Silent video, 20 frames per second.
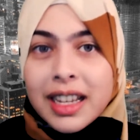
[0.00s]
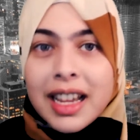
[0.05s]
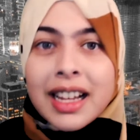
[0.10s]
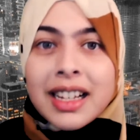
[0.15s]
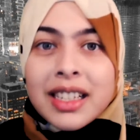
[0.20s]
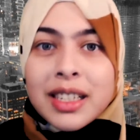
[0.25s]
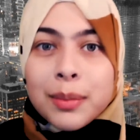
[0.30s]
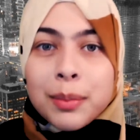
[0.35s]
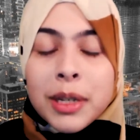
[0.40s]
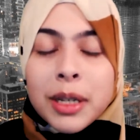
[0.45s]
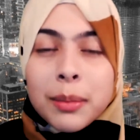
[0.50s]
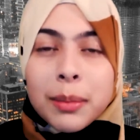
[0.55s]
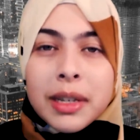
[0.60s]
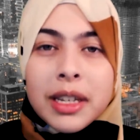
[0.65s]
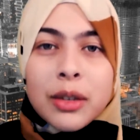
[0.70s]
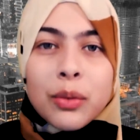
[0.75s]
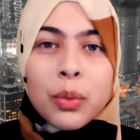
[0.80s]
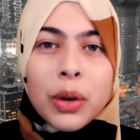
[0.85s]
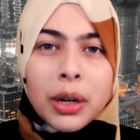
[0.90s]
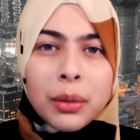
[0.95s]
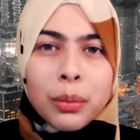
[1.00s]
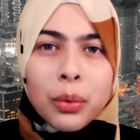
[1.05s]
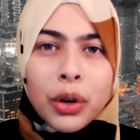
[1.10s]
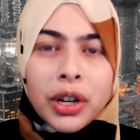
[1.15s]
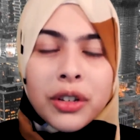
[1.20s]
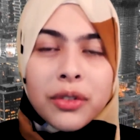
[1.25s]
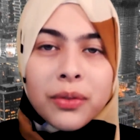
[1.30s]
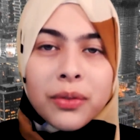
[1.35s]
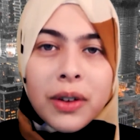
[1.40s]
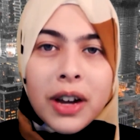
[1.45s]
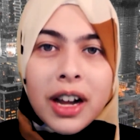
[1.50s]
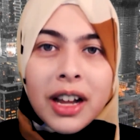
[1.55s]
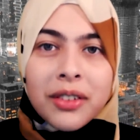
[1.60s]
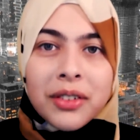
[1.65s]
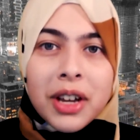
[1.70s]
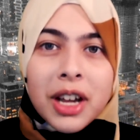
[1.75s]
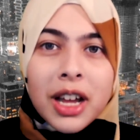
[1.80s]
X B B one point five,